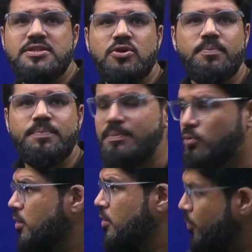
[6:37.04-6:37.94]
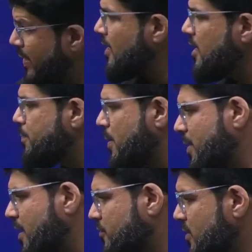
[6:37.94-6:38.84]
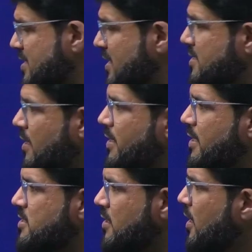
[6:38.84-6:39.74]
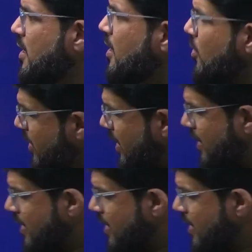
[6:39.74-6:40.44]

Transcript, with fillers: be more numerically prepared for this examination. Okay.